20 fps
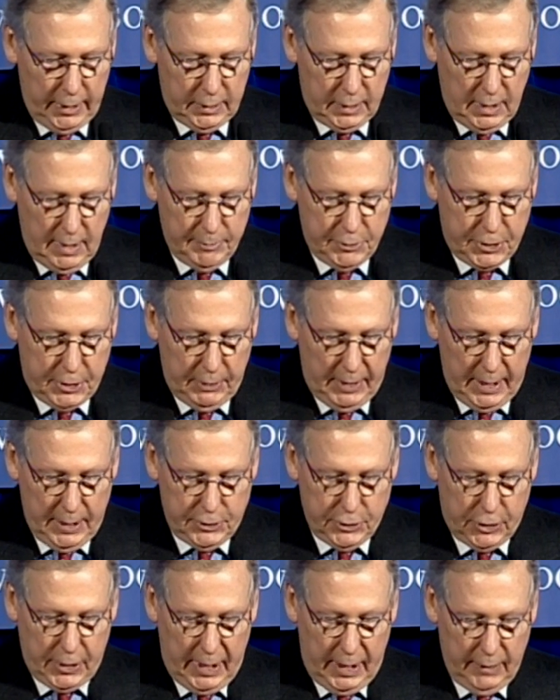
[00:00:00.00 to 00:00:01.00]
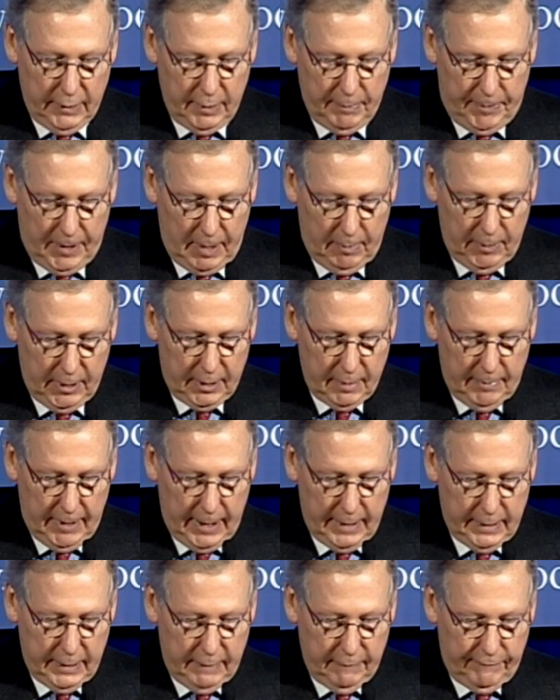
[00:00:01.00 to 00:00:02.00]
And when it comes to educating the
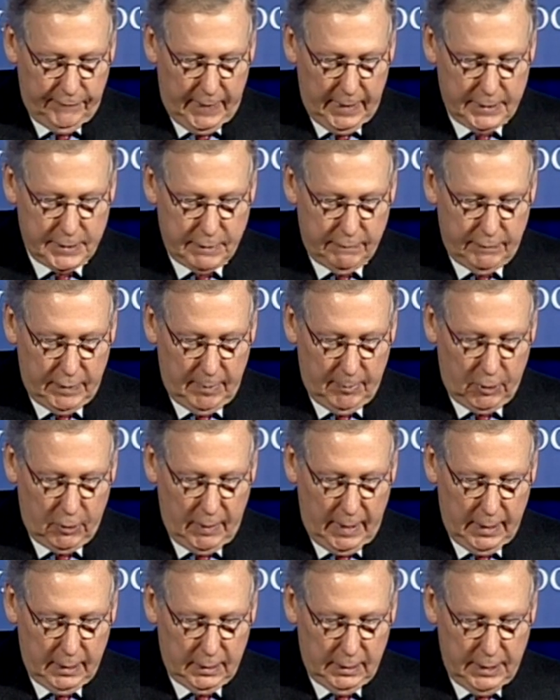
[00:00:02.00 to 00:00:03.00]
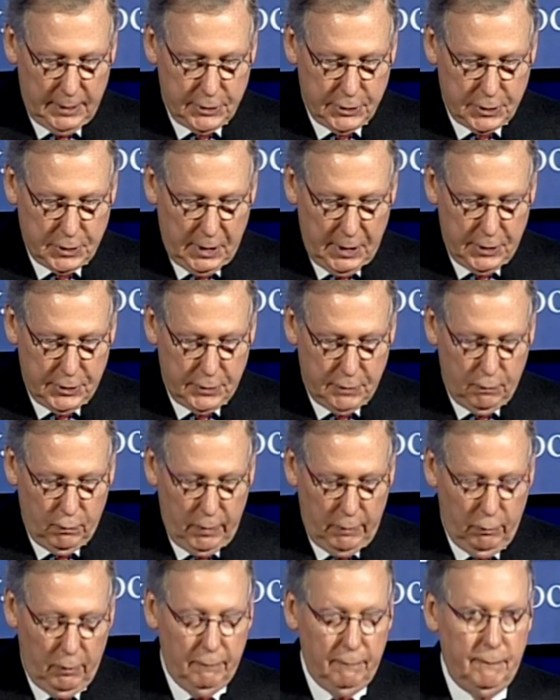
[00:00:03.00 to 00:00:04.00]
public about the effects of democratic
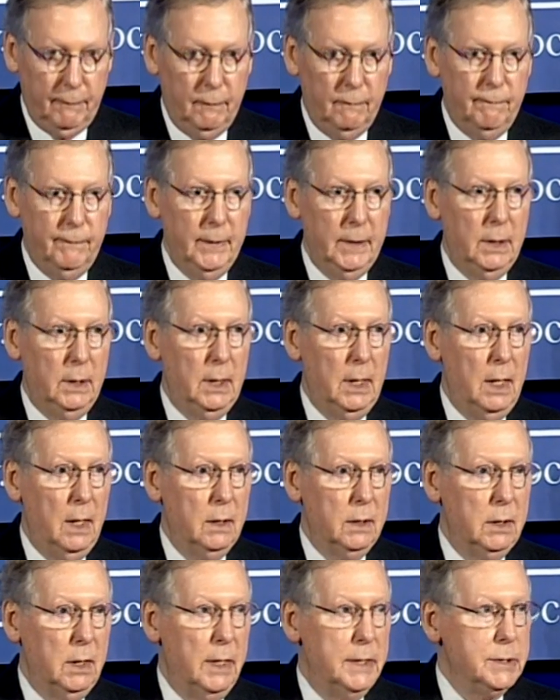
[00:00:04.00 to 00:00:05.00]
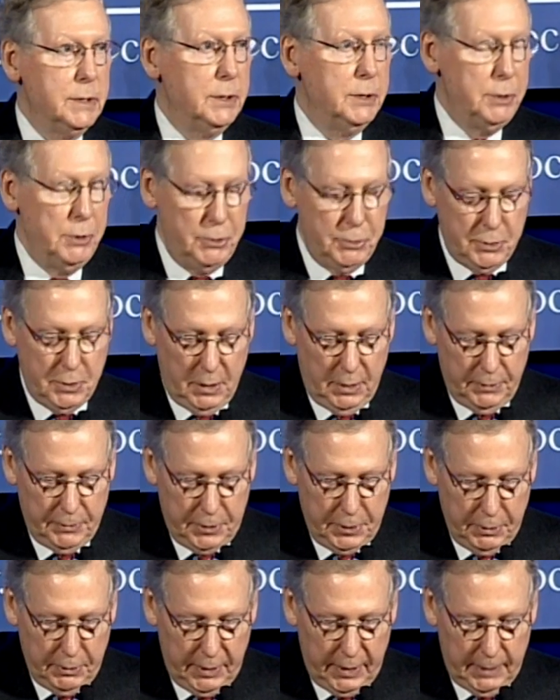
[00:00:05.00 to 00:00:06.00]
legislation, we will fulfill our
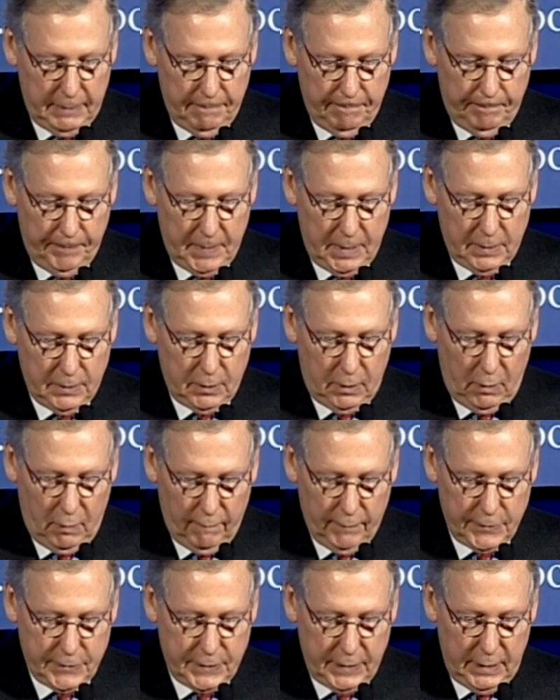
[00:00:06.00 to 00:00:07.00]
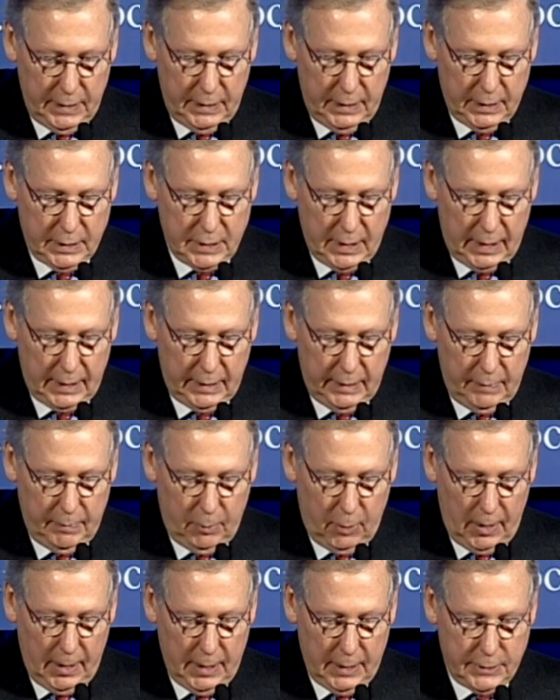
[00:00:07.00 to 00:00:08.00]
constitutional duty to oversee the
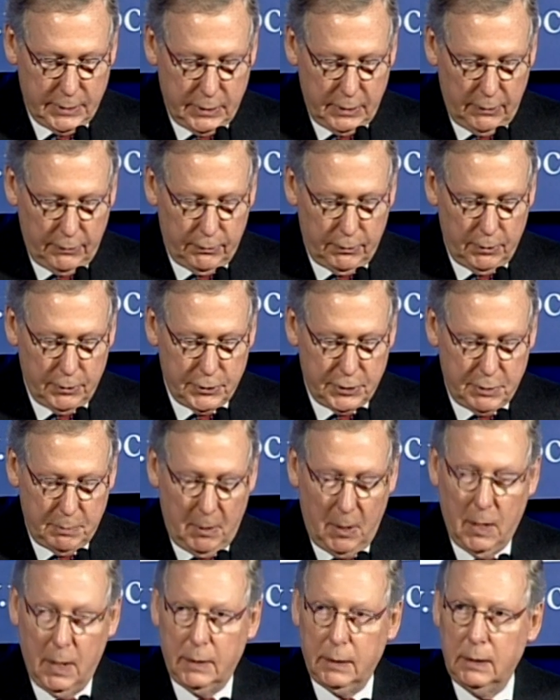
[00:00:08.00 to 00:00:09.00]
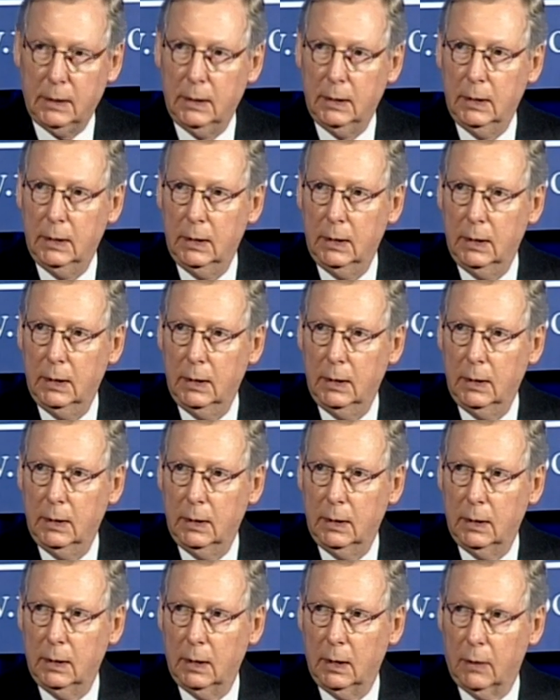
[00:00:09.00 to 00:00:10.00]
executive branch through smart,
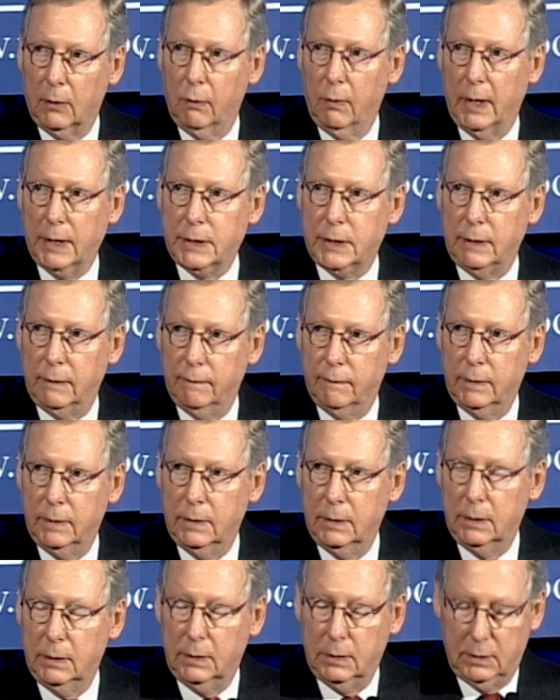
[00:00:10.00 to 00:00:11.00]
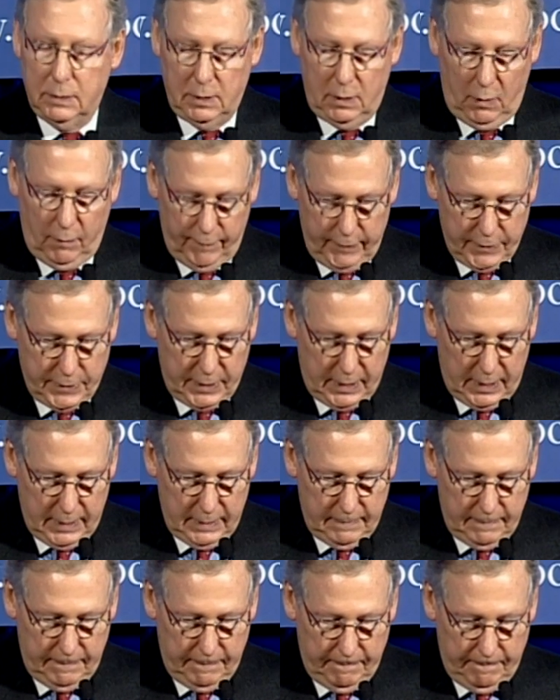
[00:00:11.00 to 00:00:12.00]
aggressive
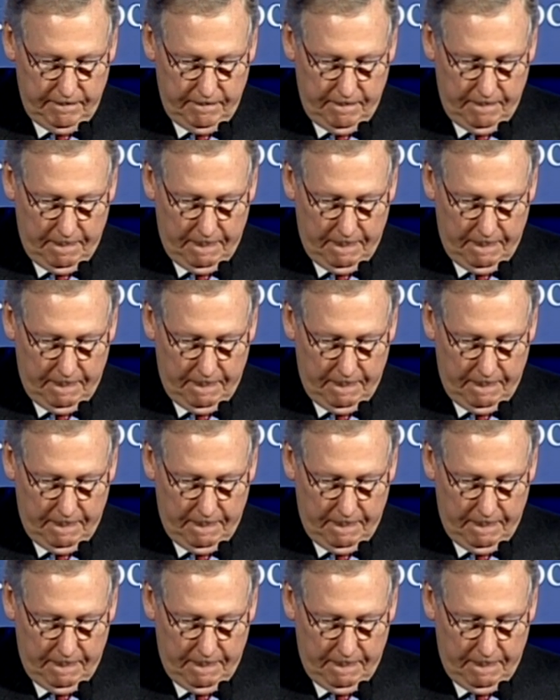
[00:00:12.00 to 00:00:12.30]
oversight.